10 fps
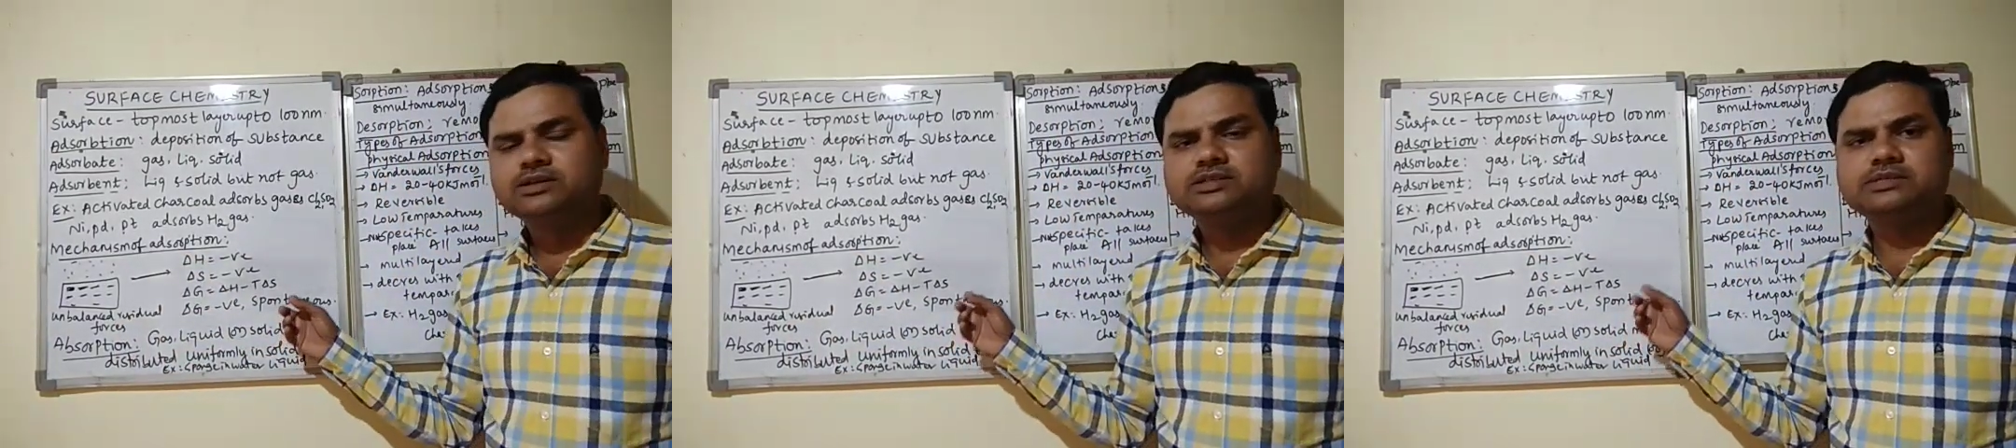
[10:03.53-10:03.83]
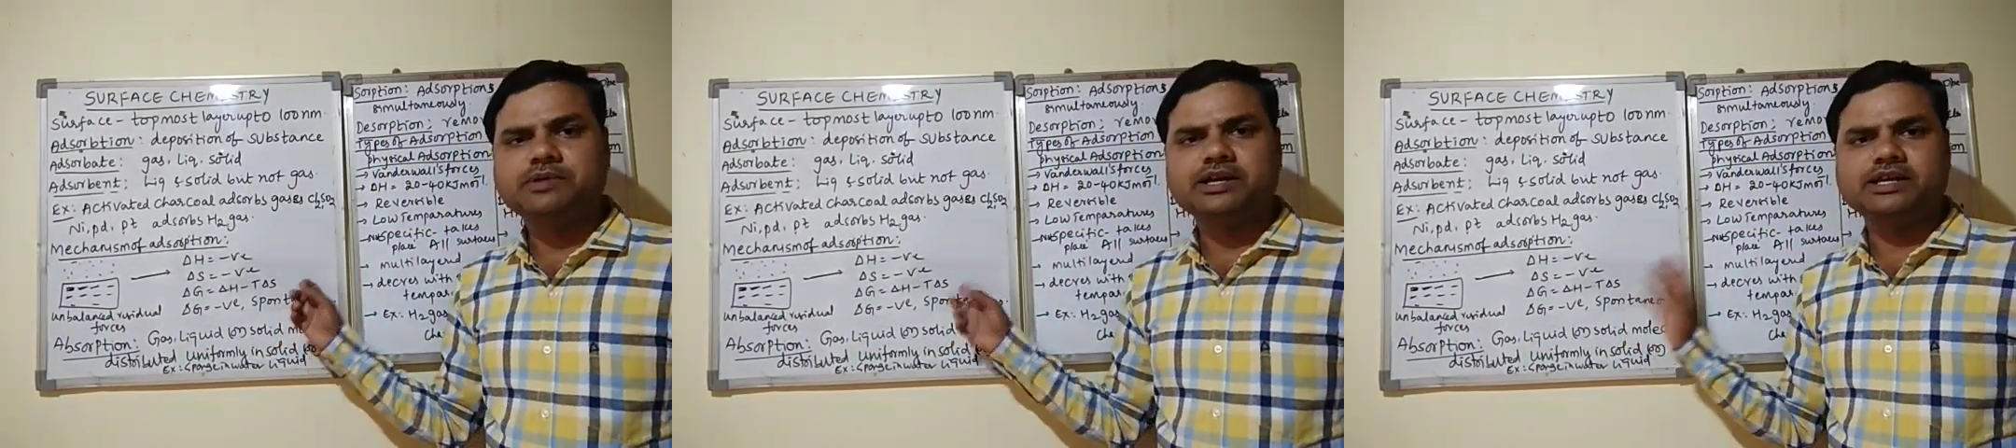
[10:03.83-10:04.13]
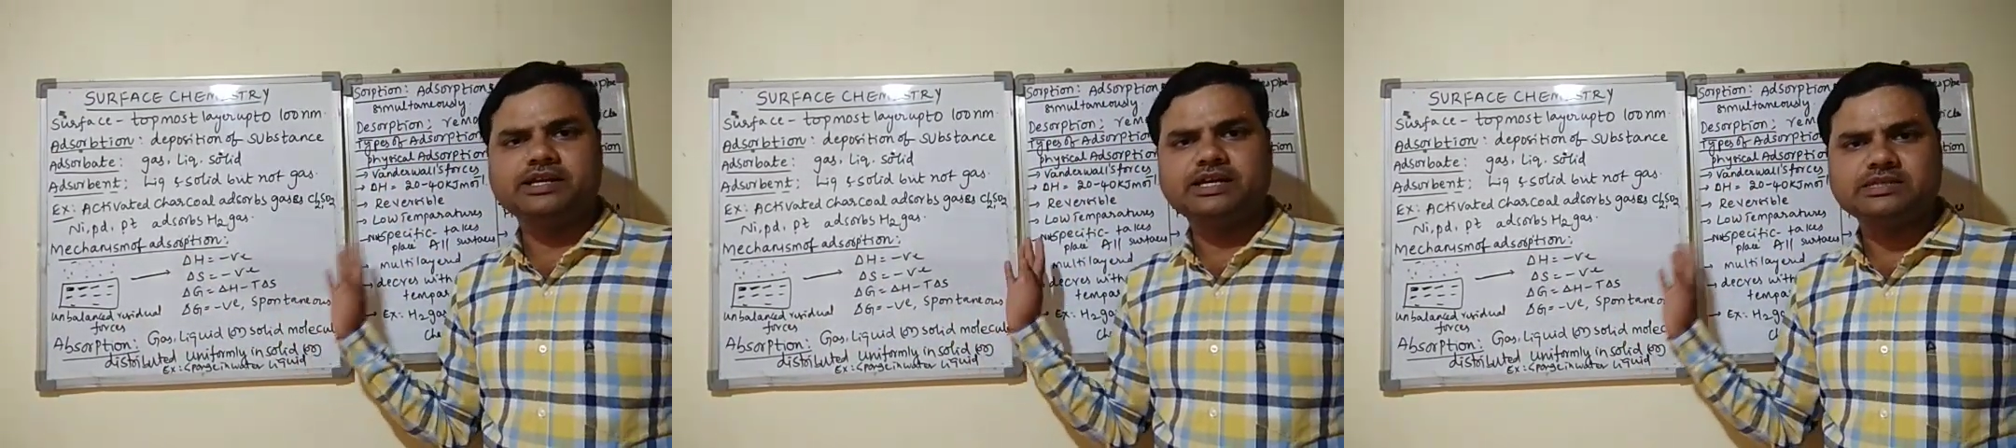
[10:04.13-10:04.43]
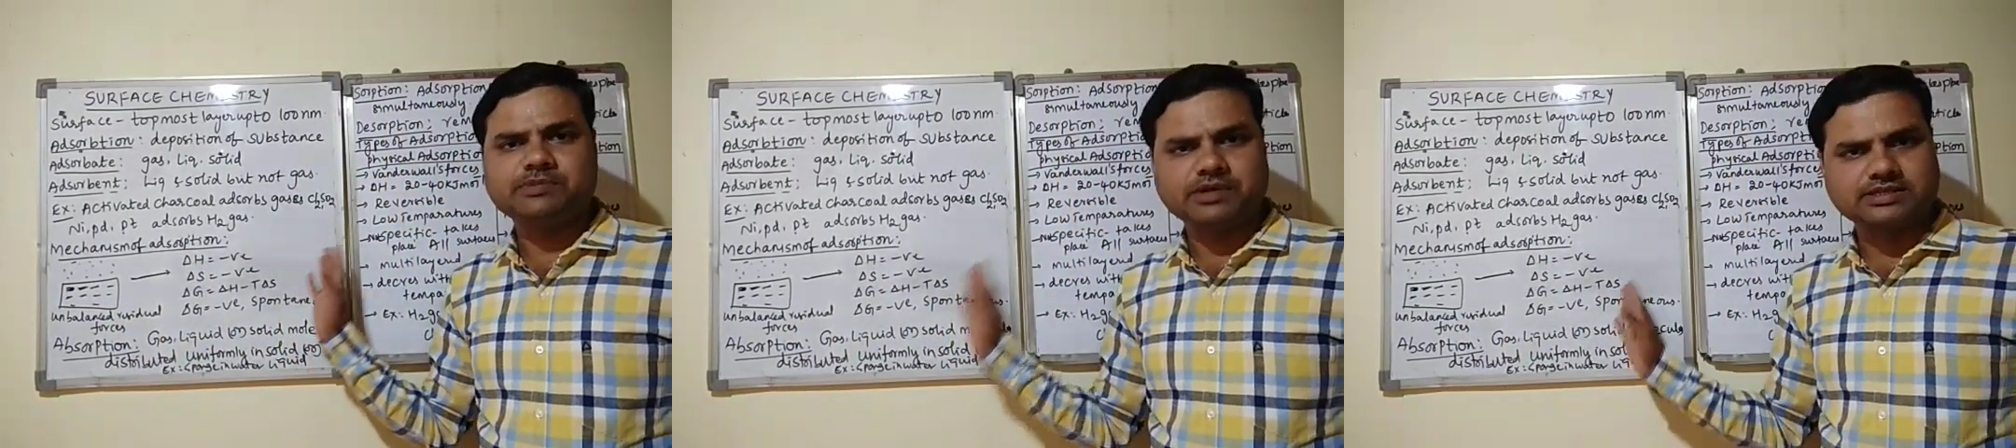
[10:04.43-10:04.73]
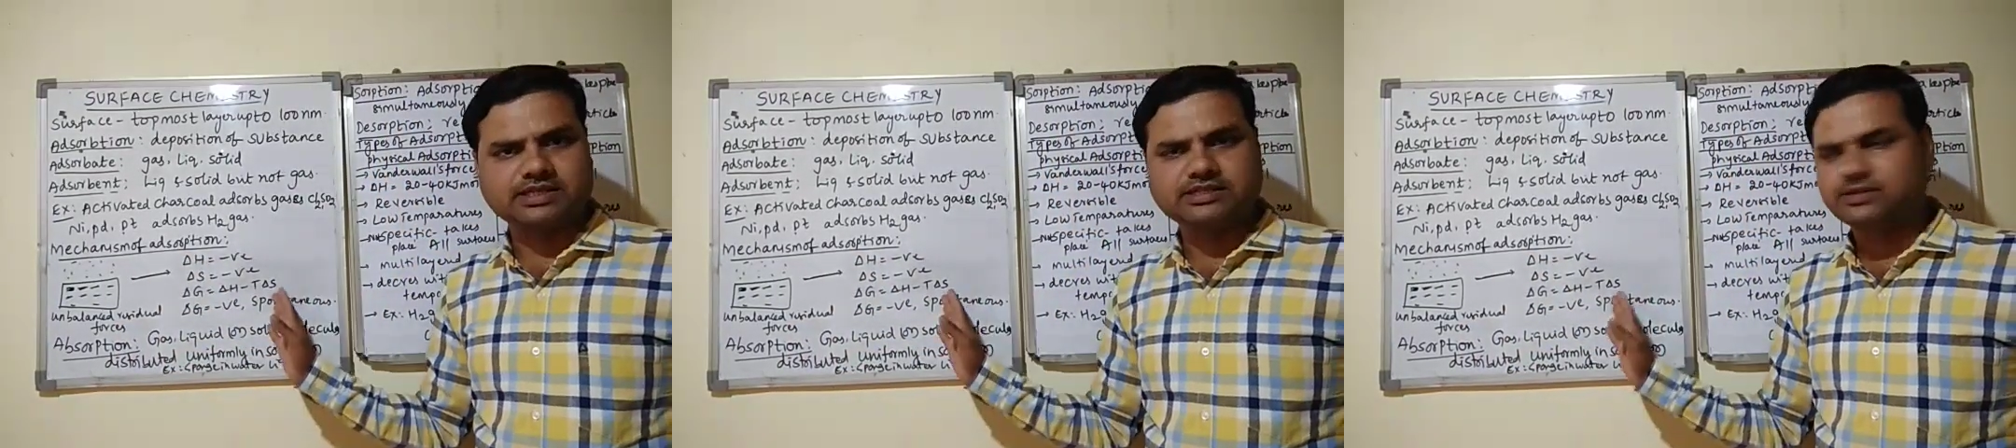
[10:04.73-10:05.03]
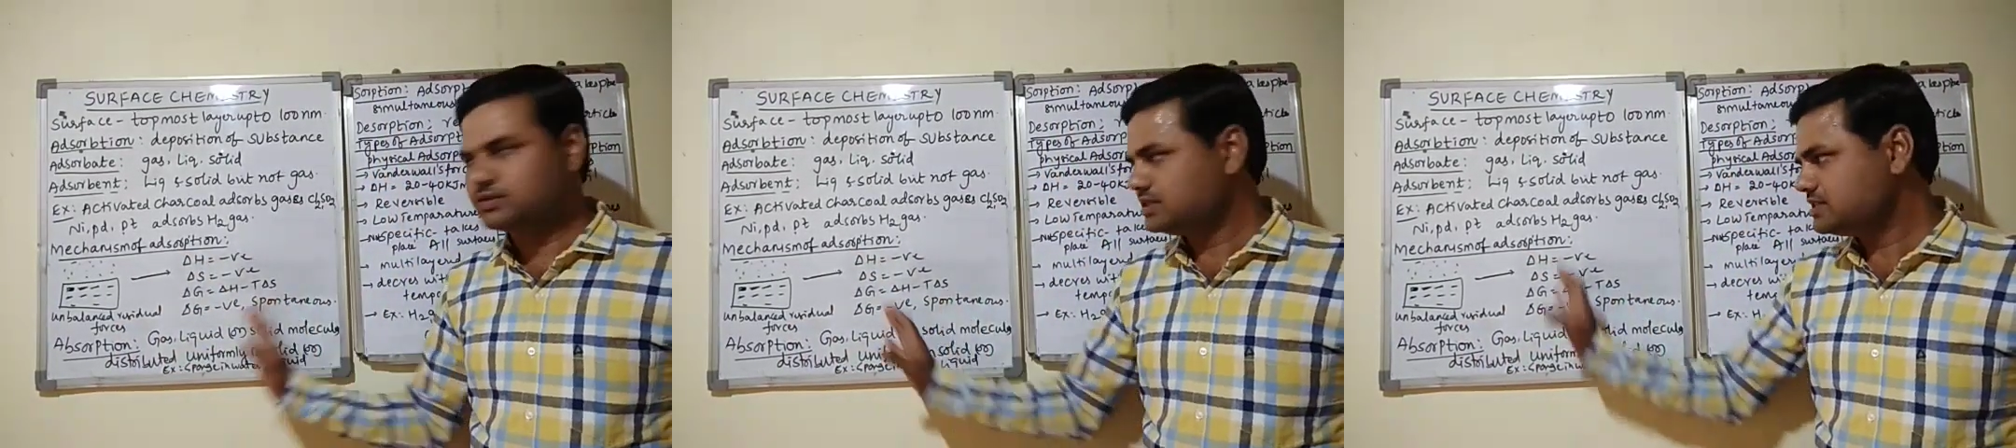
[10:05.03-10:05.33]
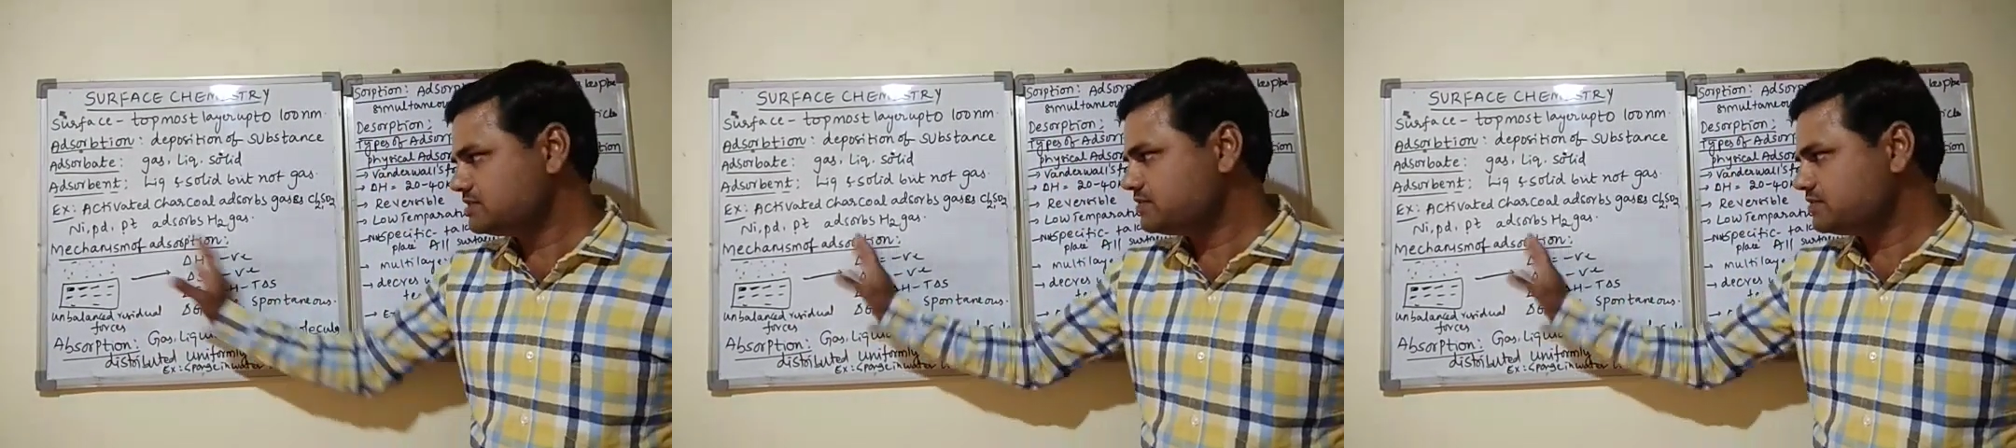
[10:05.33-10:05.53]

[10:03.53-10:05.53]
Spontaneous process. So this is